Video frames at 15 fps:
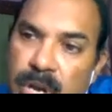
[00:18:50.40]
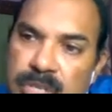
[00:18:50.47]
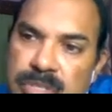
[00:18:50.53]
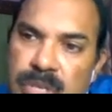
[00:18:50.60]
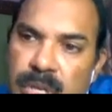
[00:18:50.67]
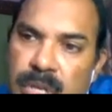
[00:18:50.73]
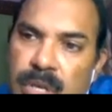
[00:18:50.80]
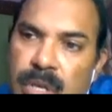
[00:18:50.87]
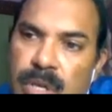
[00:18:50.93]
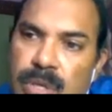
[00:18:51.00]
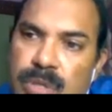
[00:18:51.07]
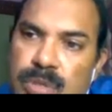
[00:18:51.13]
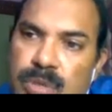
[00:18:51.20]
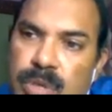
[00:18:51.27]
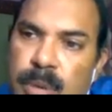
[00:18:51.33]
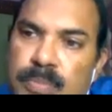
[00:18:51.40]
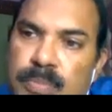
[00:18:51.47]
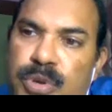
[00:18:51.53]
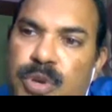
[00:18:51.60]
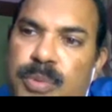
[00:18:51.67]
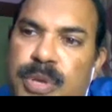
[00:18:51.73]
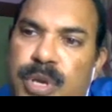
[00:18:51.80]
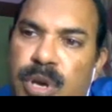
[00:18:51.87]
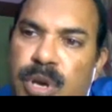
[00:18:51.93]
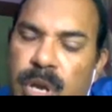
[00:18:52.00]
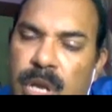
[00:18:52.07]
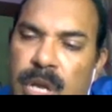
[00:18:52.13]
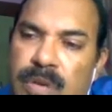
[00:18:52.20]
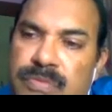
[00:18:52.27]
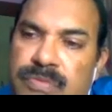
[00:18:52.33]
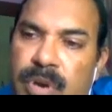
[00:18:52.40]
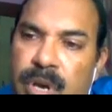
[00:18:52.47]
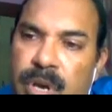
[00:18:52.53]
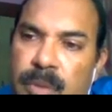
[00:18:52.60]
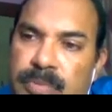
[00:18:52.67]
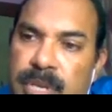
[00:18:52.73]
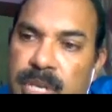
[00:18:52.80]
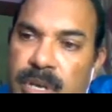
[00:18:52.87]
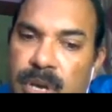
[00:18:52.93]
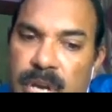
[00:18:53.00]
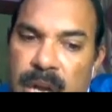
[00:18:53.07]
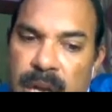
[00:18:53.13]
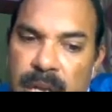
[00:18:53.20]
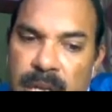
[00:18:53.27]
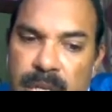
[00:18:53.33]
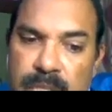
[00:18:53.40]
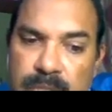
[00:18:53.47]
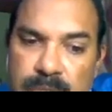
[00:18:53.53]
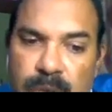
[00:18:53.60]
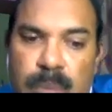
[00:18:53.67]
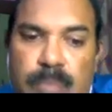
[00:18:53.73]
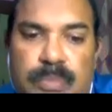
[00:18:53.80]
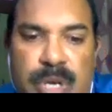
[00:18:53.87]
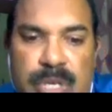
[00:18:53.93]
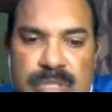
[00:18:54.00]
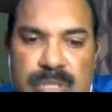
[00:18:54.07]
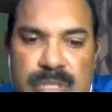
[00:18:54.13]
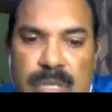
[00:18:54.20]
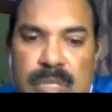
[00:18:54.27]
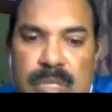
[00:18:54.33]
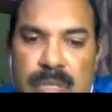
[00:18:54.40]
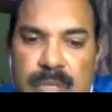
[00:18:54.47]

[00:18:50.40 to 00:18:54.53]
function to improve your uh, finger and thumb function.